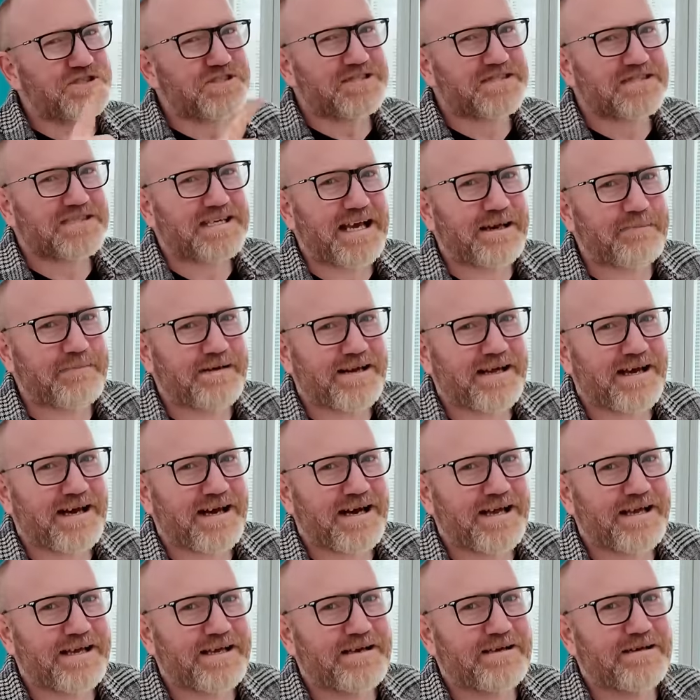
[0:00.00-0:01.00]
just keep an
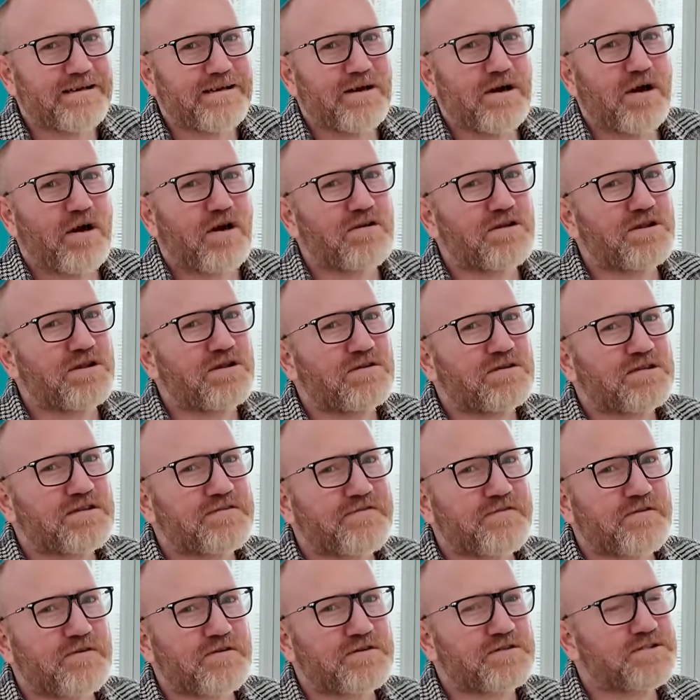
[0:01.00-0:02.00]
eye on those
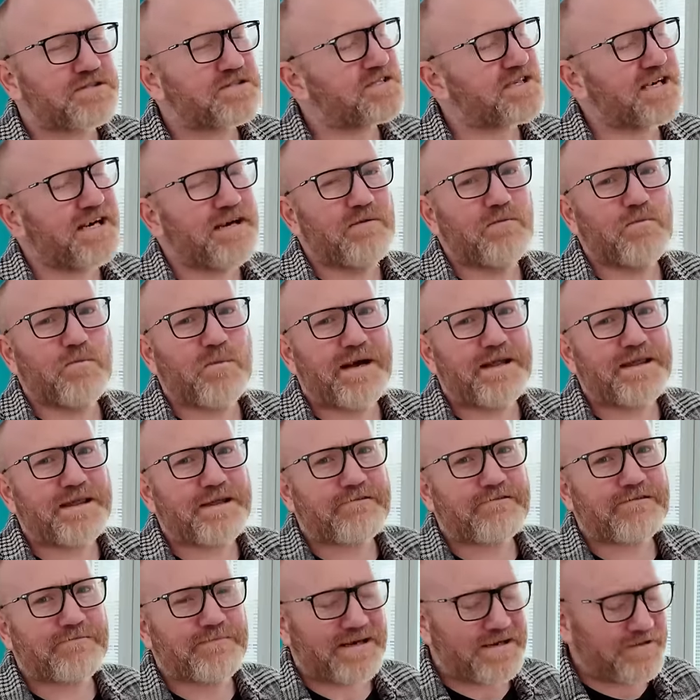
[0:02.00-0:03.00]
frosts and when
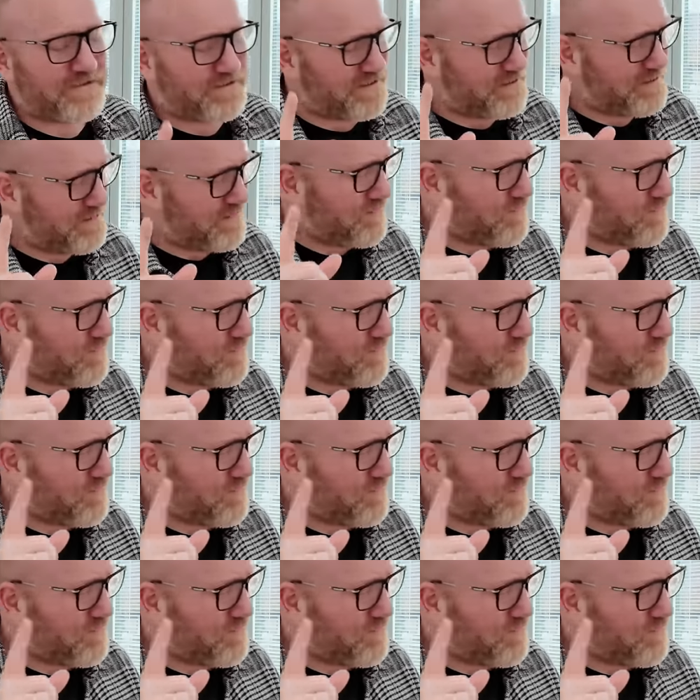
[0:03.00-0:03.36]
they're about.